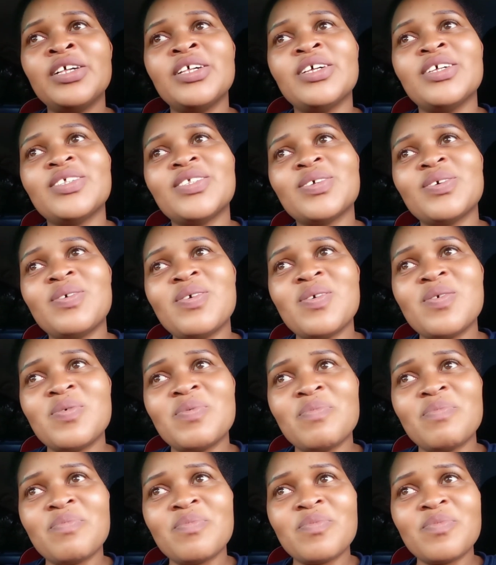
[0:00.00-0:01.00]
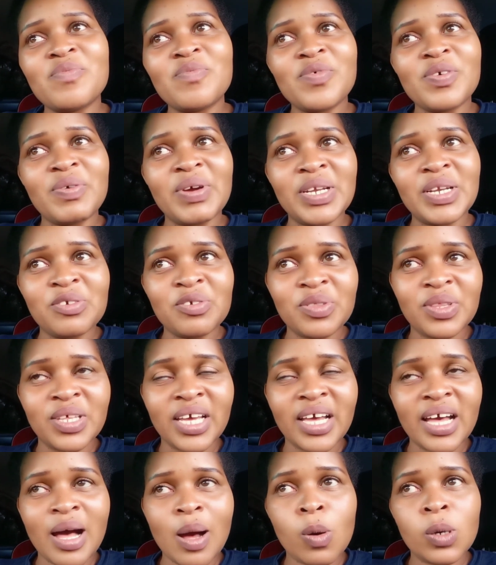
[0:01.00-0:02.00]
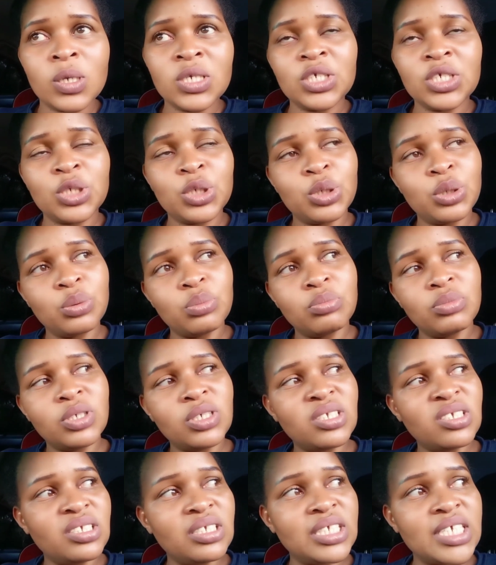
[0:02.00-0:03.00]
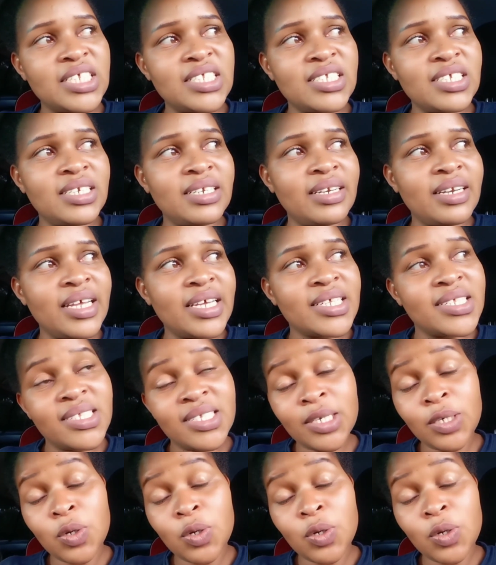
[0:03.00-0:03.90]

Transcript: so we went to the car wash just next